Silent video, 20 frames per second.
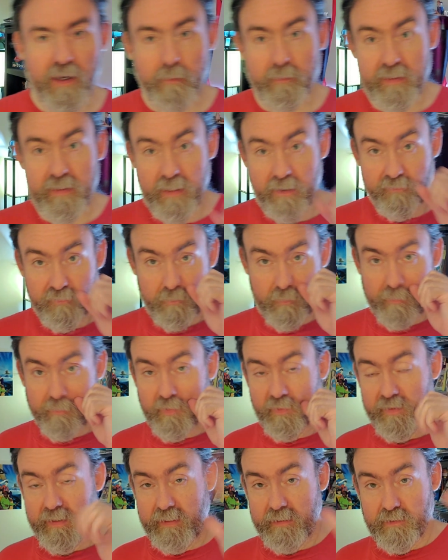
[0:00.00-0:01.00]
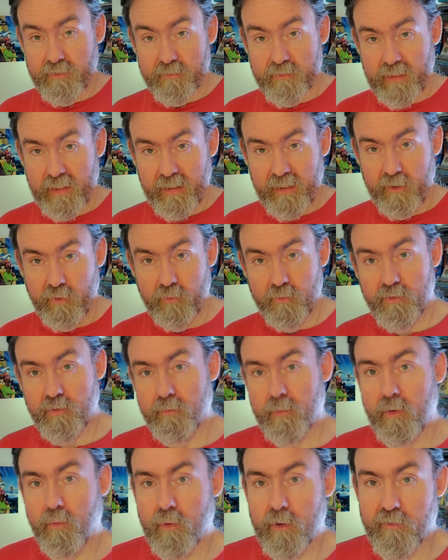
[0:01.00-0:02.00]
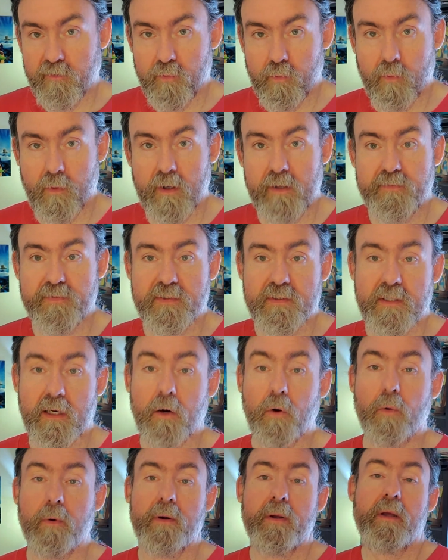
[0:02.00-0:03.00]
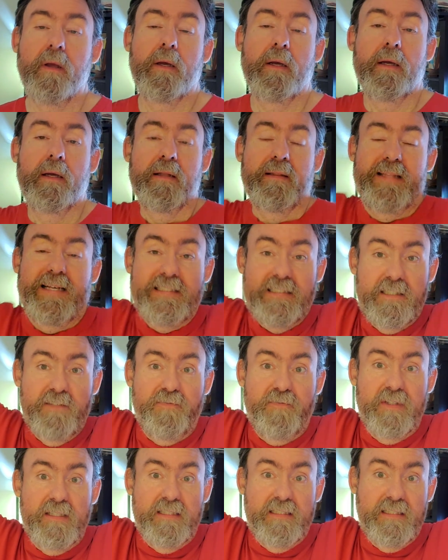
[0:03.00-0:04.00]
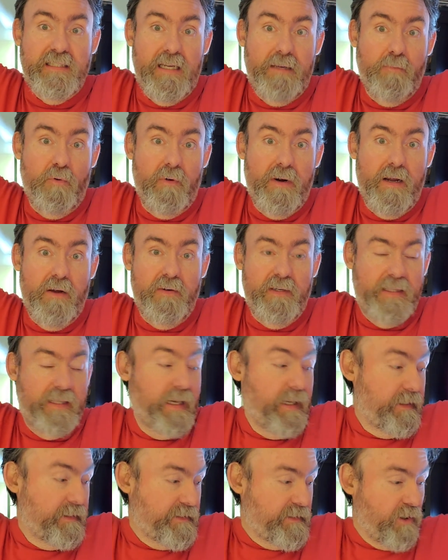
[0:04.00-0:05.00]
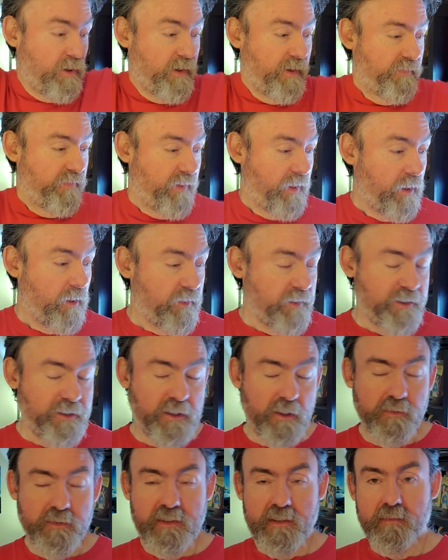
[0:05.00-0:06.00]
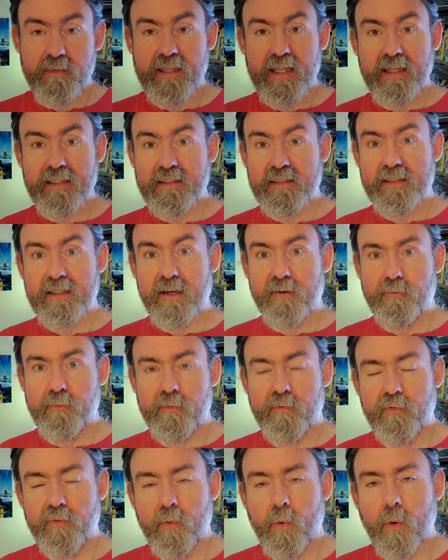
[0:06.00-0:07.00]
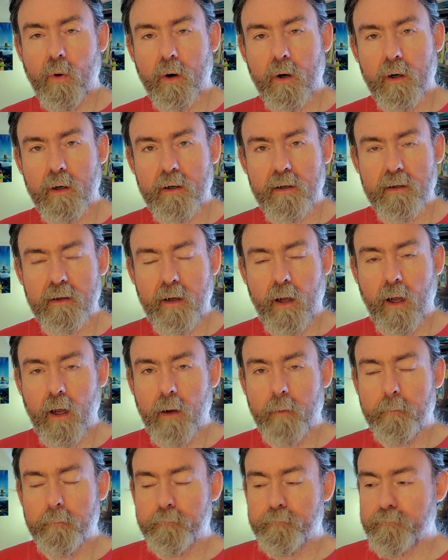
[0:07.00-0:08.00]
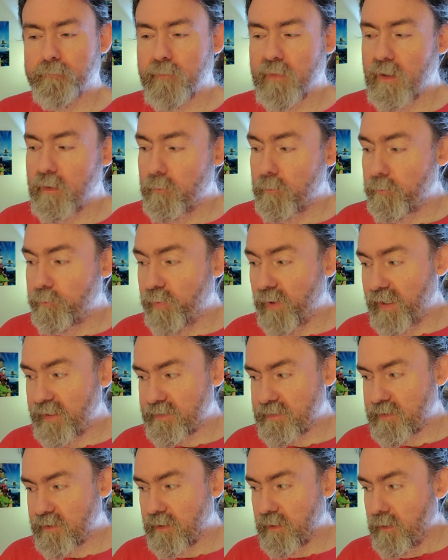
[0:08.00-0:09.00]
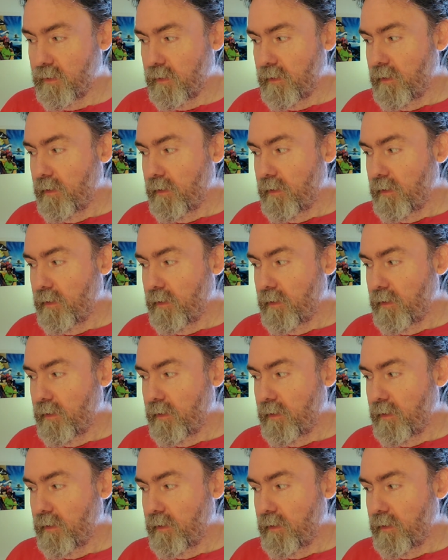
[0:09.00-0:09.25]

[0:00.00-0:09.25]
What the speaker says: got me that for my birthday, so thank you to my wonderful wife. So that's it for this time around. Again, sorry if I'd already shown some of that stuff before, but